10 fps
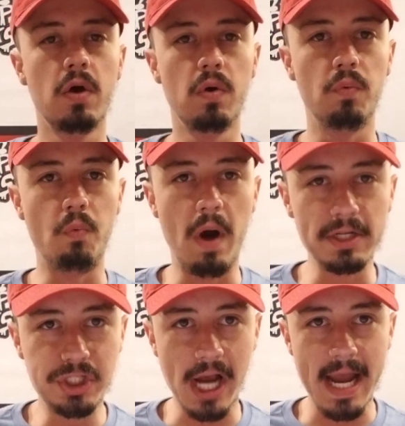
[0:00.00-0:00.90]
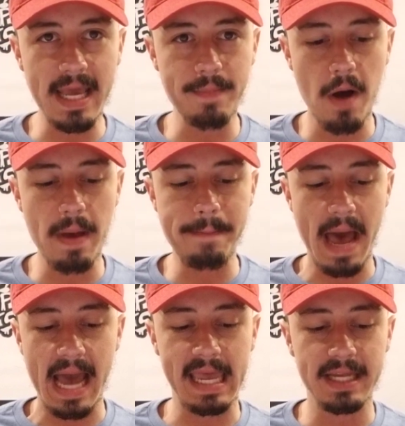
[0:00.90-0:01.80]
One Shining Moment
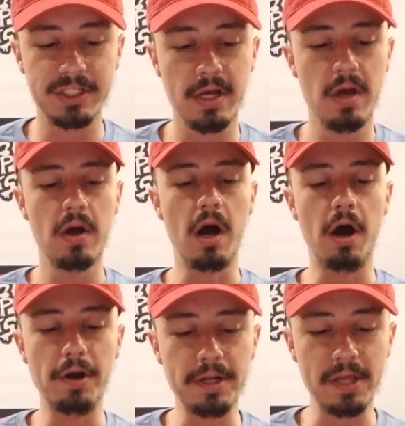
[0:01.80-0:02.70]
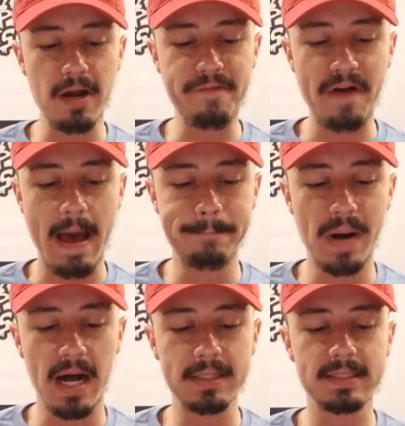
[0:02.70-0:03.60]
package. 135
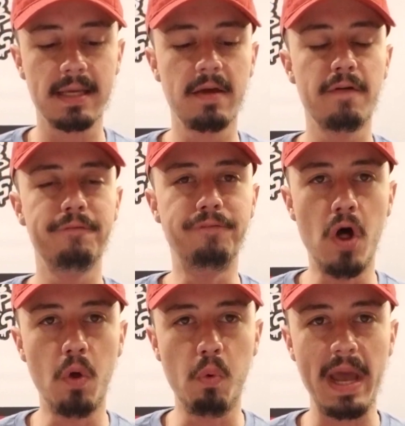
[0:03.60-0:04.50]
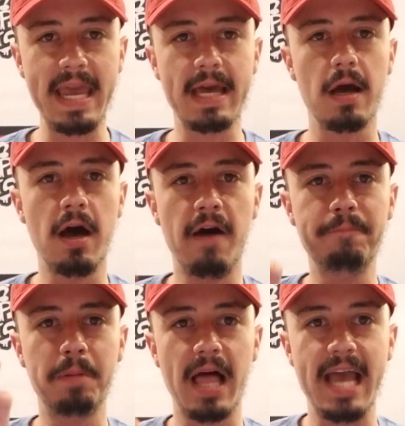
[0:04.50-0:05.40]
bucks. Full week
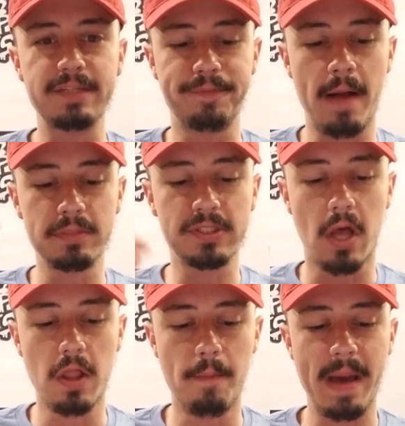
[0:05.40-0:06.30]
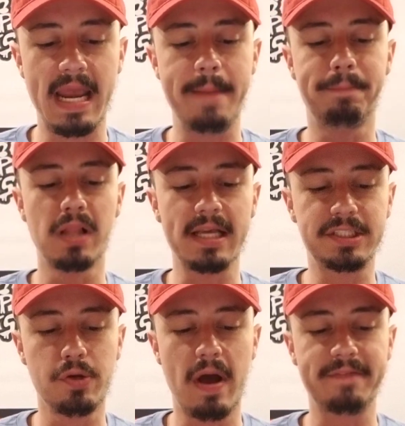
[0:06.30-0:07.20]
of plays from Solo Benny
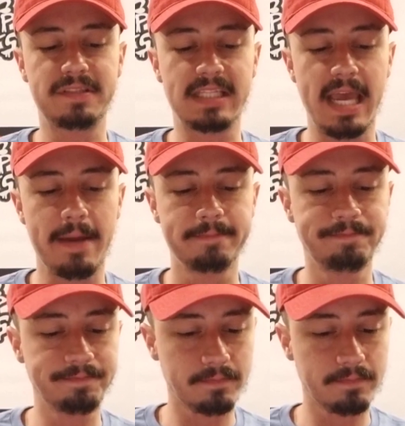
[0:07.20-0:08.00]
plus UFC.